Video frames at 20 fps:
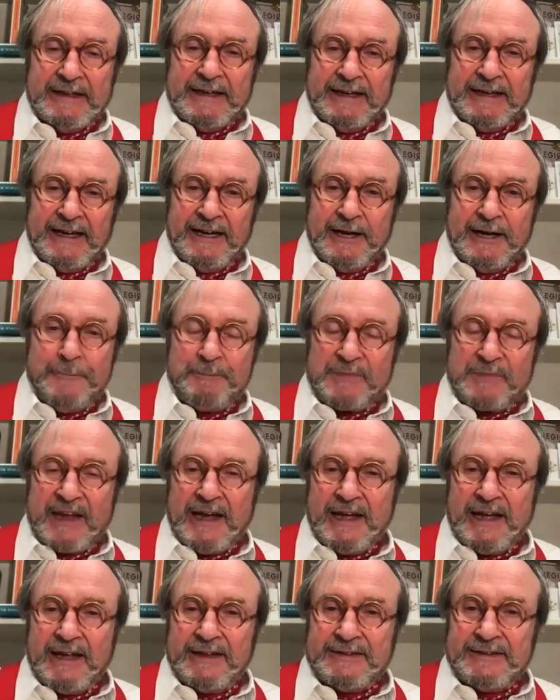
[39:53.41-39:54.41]
Um,
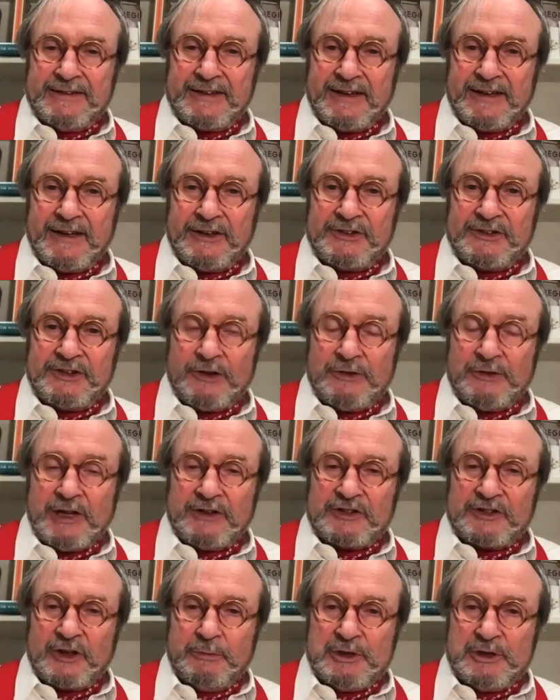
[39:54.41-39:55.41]
and uh, so
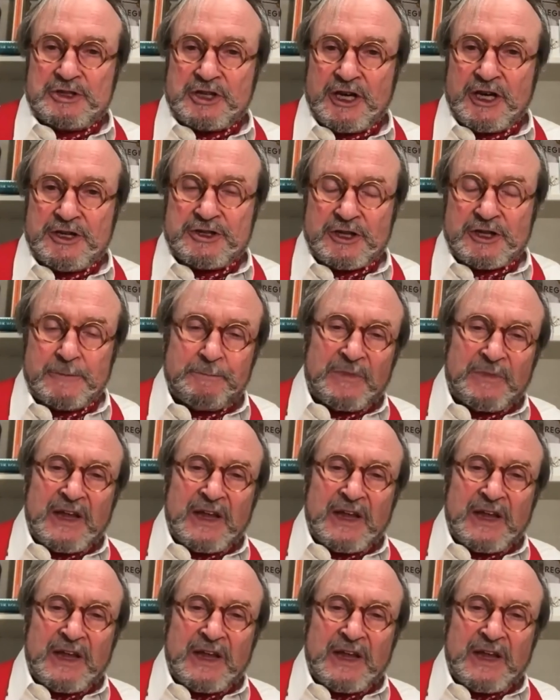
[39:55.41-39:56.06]
that's going to be changing.